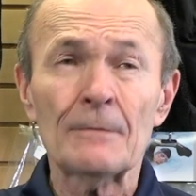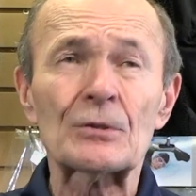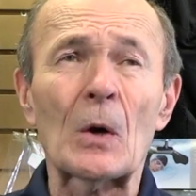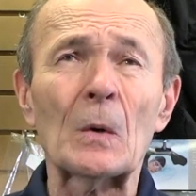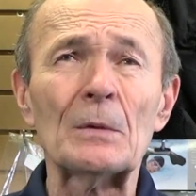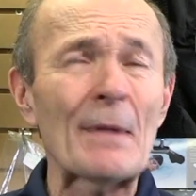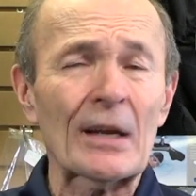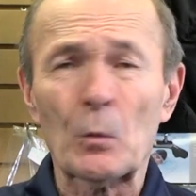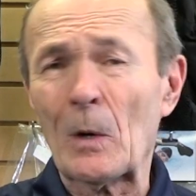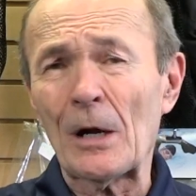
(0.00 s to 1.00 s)
So no
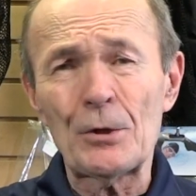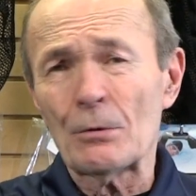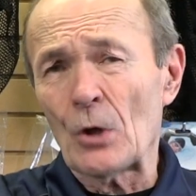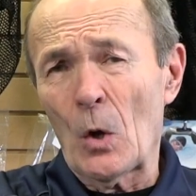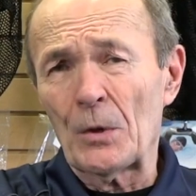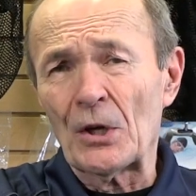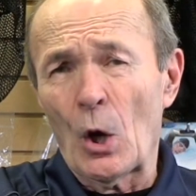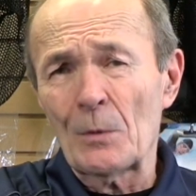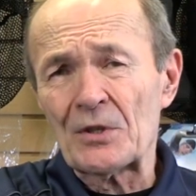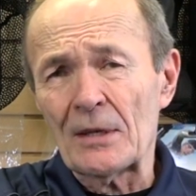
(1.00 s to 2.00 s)
matter where you go, you can
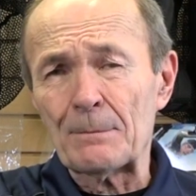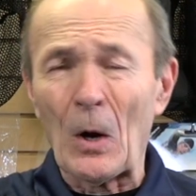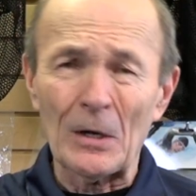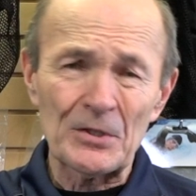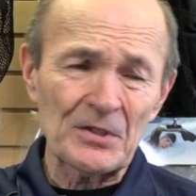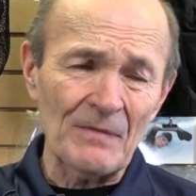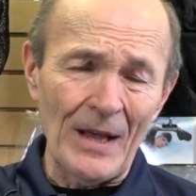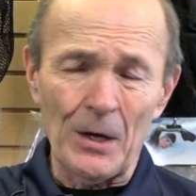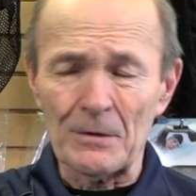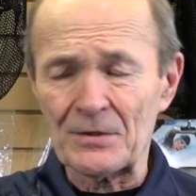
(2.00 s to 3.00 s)
always get parts,
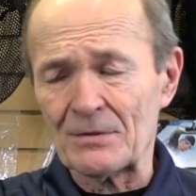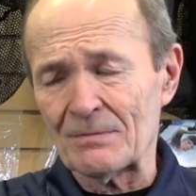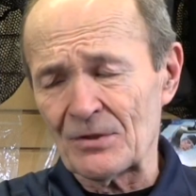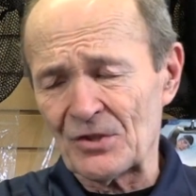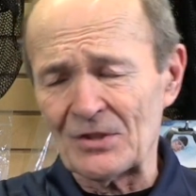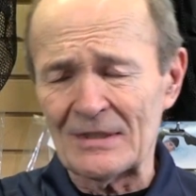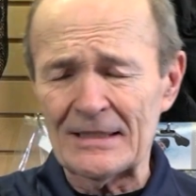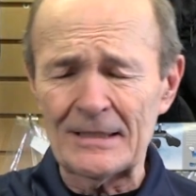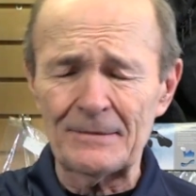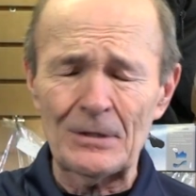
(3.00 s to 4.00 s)
valves,
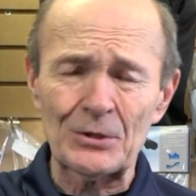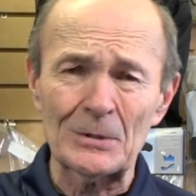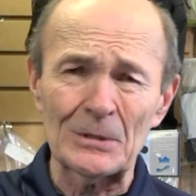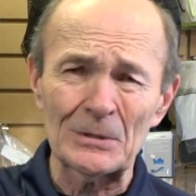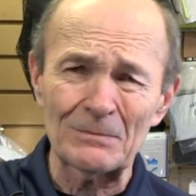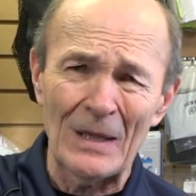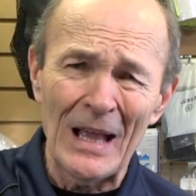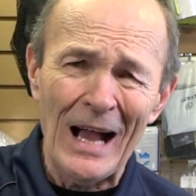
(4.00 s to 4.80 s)
visual,